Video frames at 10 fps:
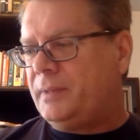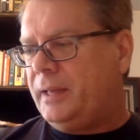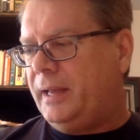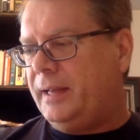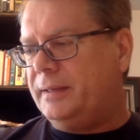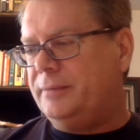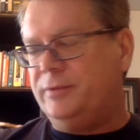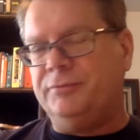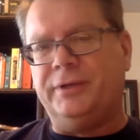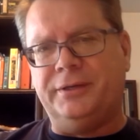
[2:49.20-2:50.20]
And
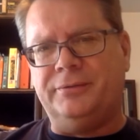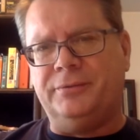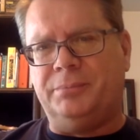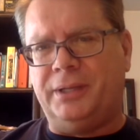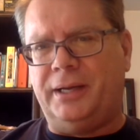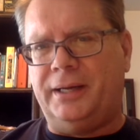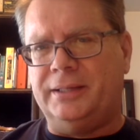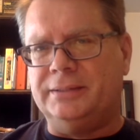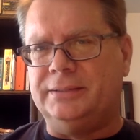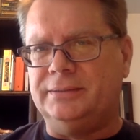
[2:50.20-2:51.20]
Vivian
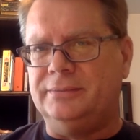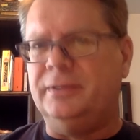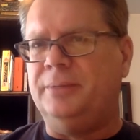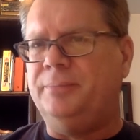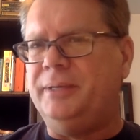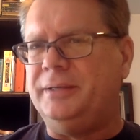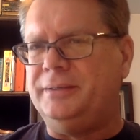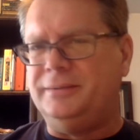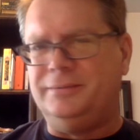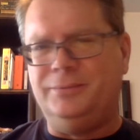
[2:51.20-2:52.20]
replies a bit
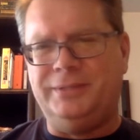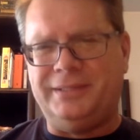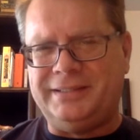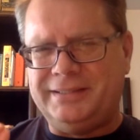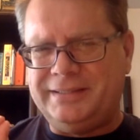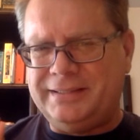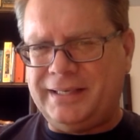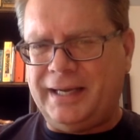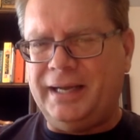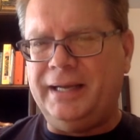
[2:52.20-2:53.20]
with a
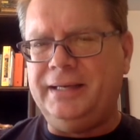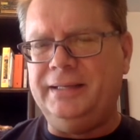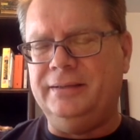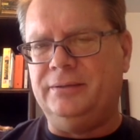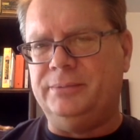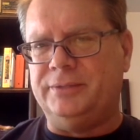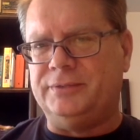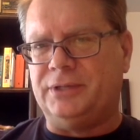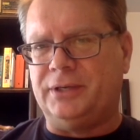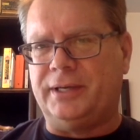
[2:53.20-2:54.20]
tiny little bit of
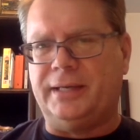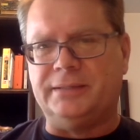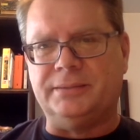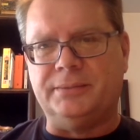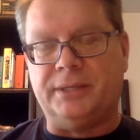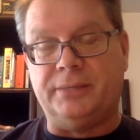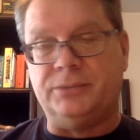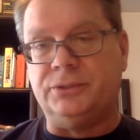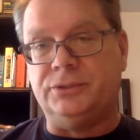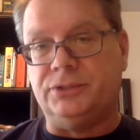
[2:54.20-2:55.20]
sarcasm that I'm
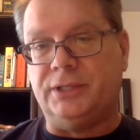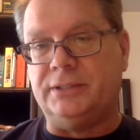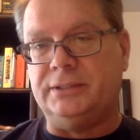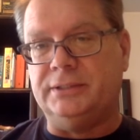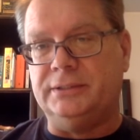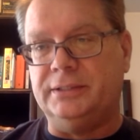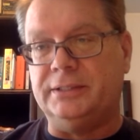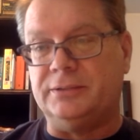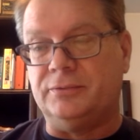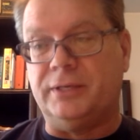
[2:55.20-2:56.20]
sure Jason
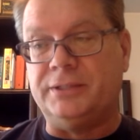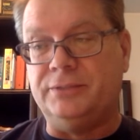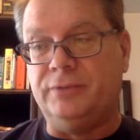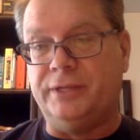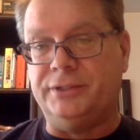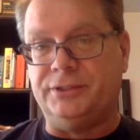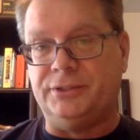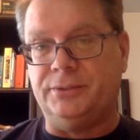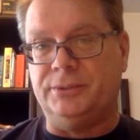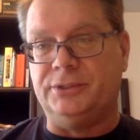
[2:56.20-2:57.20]
doesn't
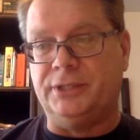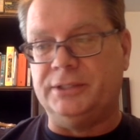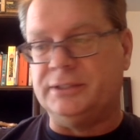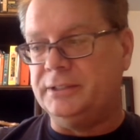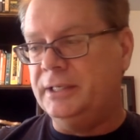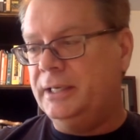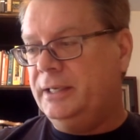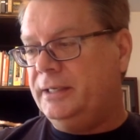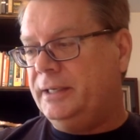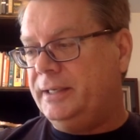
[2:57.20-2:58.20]
register with Jason.
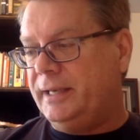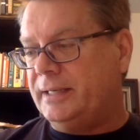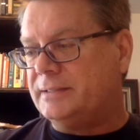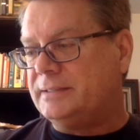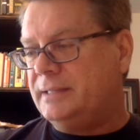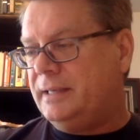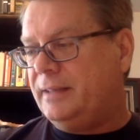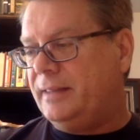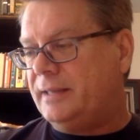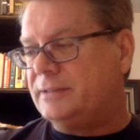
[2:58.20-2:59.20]
Yes,
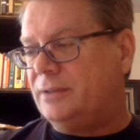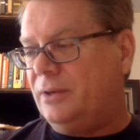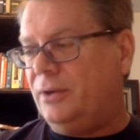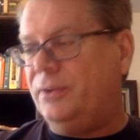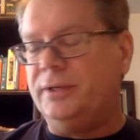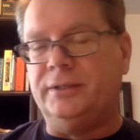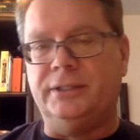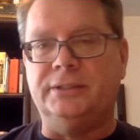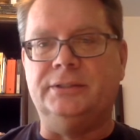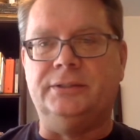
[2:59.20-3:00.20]
that's all there
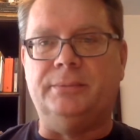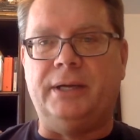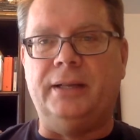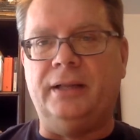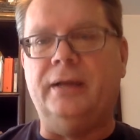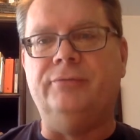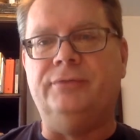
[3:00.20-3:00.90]
is to my life